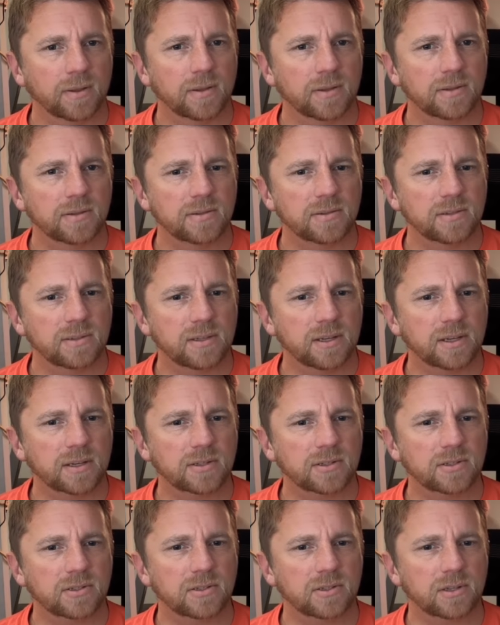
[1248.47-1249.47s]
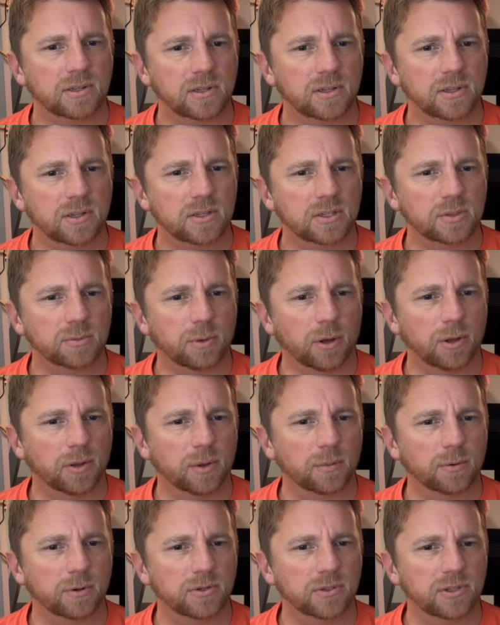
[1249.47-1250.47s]
6, small
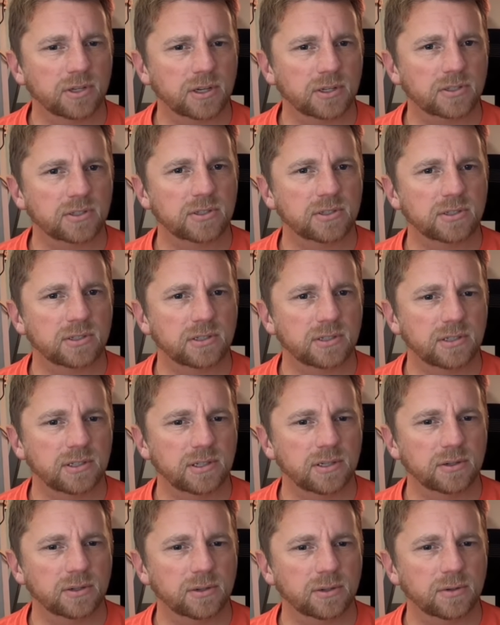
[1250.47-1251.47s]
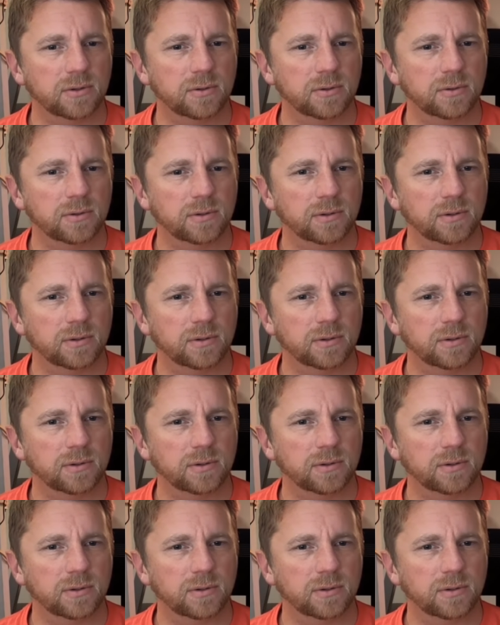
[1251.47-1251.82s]
number, 6 0.